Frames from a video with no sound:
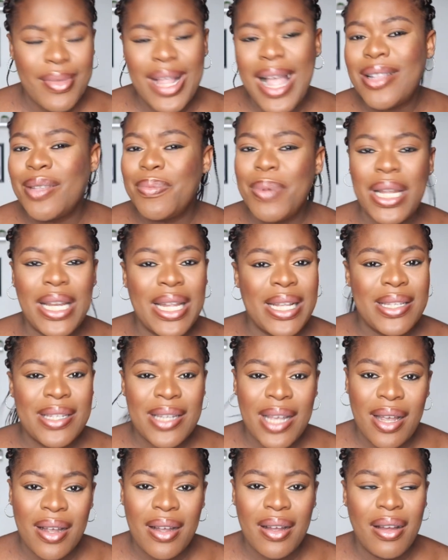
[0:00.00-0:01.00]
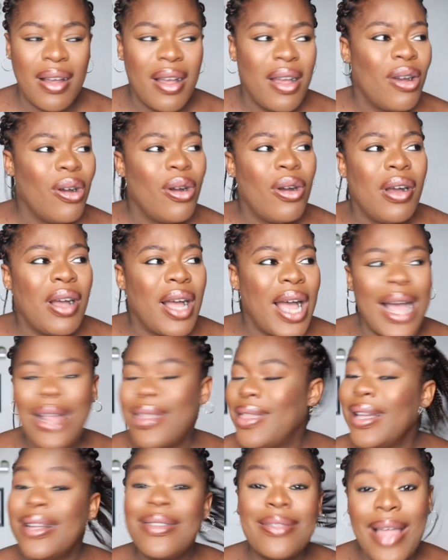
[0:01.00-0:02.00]
I had to pay in a check.
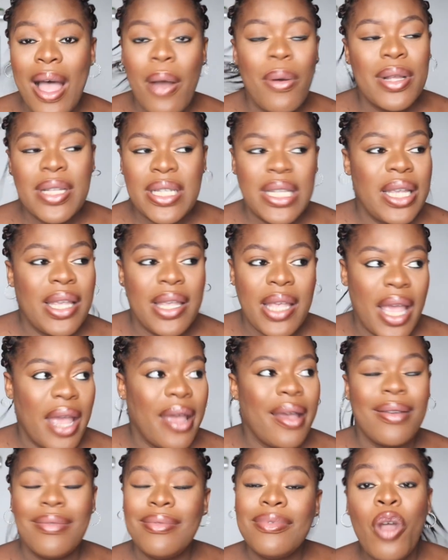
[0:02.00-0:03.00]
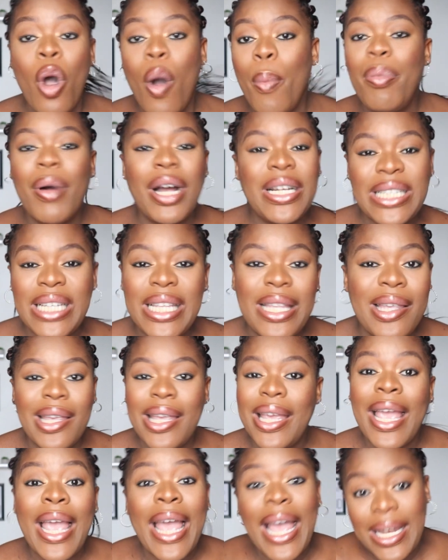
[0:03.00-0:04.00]
I think that was it, yeah. Nobody
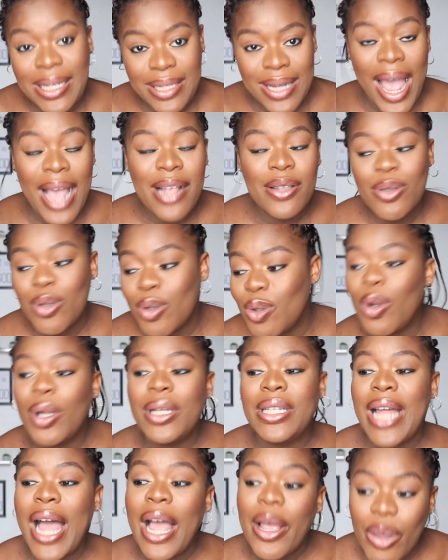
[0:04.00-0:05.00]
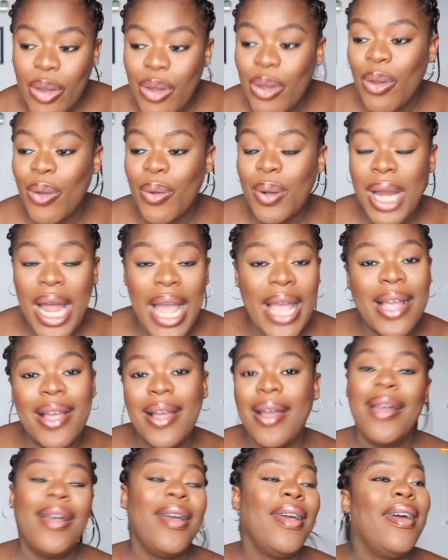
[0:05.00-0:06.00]
cared. I stood on that queue
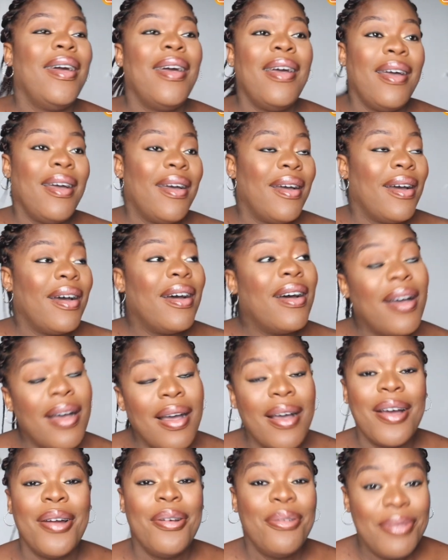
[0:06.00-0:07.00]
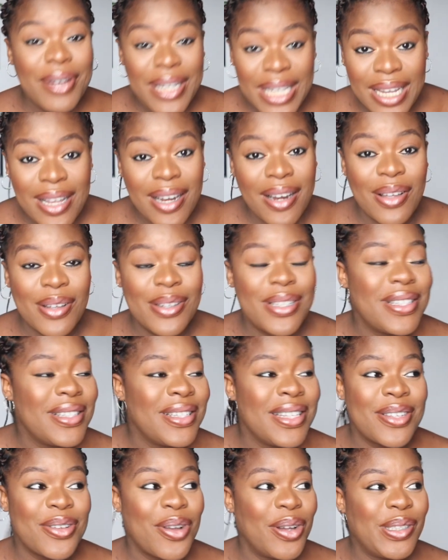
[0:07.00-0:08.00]
like ridiculous.
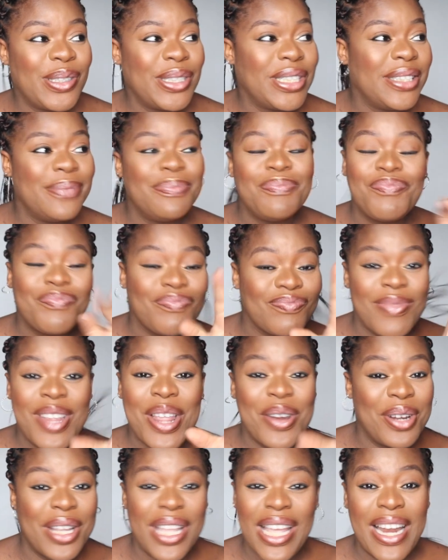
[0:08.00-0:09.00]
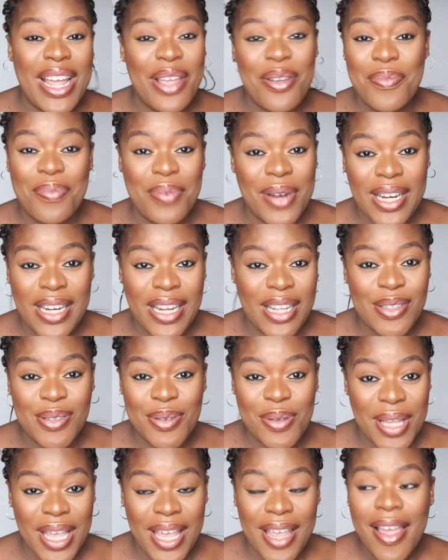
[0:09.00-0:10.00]
This country, you don't care that you're
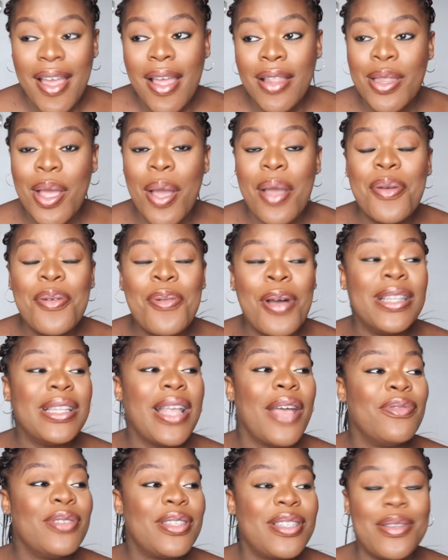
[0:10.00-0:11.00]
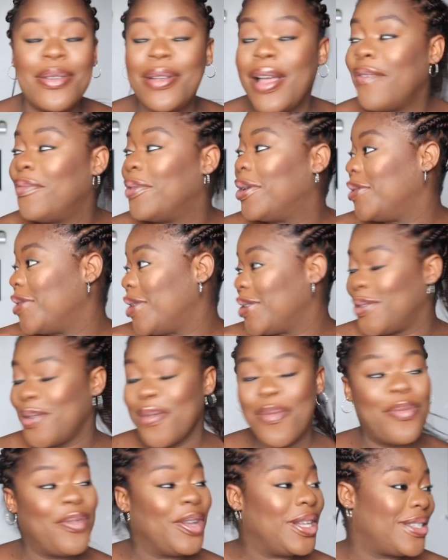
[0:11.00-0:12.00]
pregnant, okay? The, when they will see you, everyone just
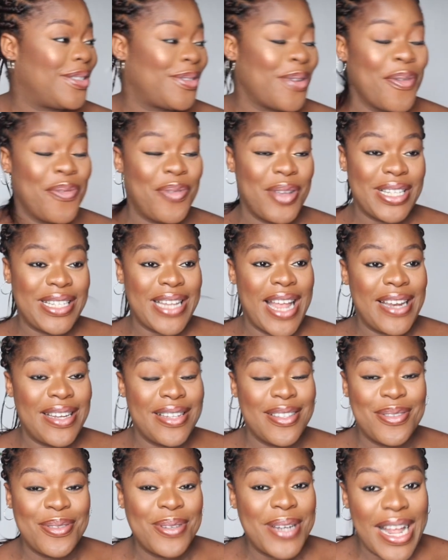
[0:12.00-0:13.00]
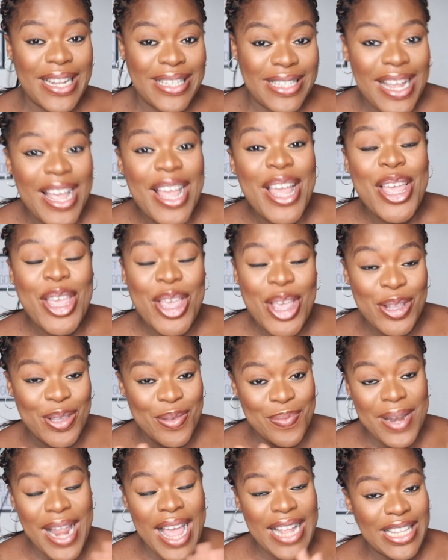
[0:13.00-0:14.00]
turn face, turn face like this, so that it
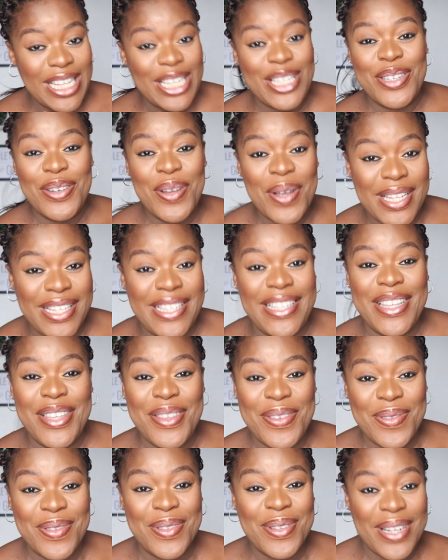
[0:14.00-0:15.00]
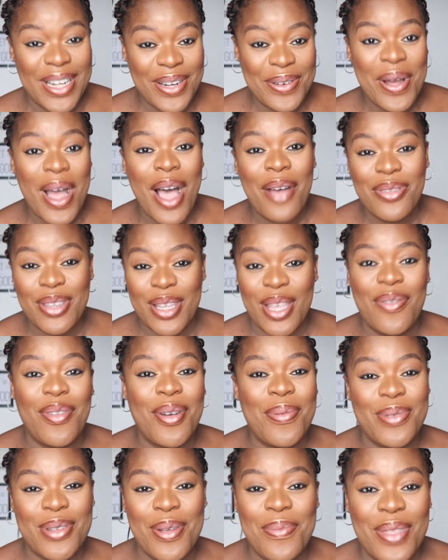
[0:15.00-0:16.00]
will be like they did not see you, so they don't have to give
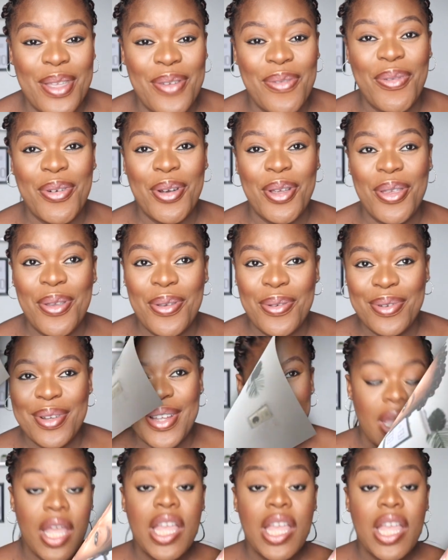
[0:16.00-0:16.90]
up something for you.